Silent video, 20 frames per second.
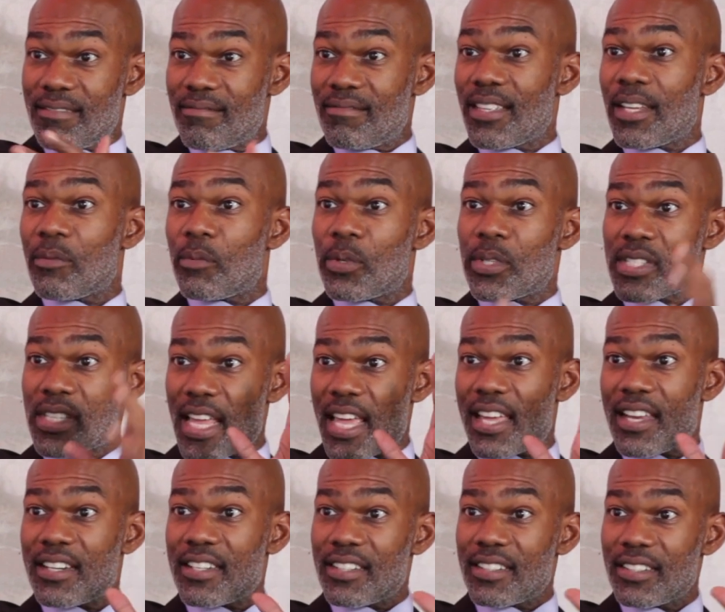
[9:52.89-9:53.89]
It was
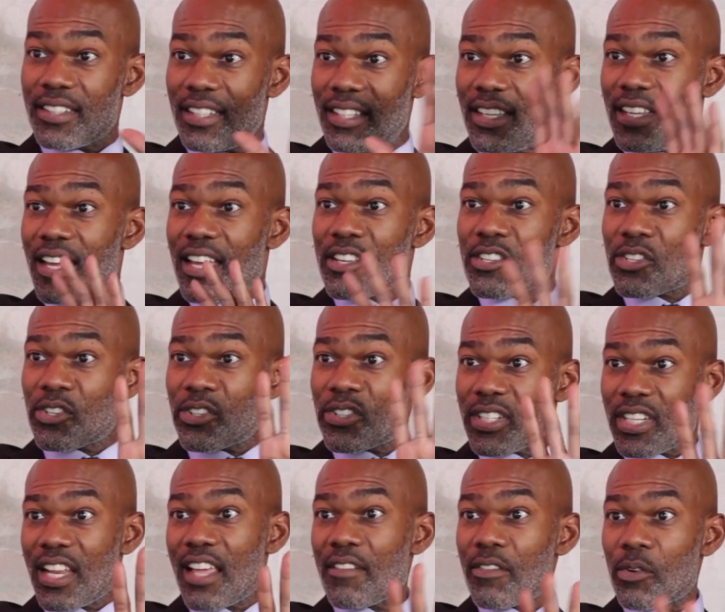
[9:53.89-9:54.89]
at a
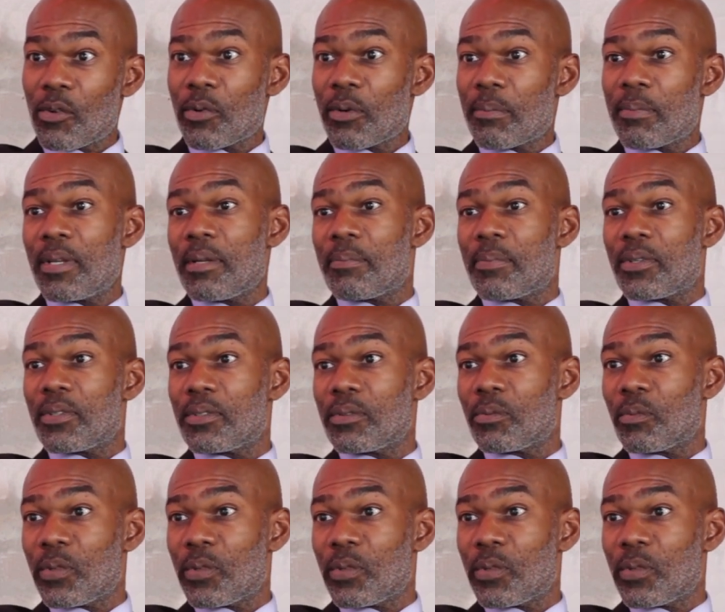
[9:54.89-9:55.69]
certain level where people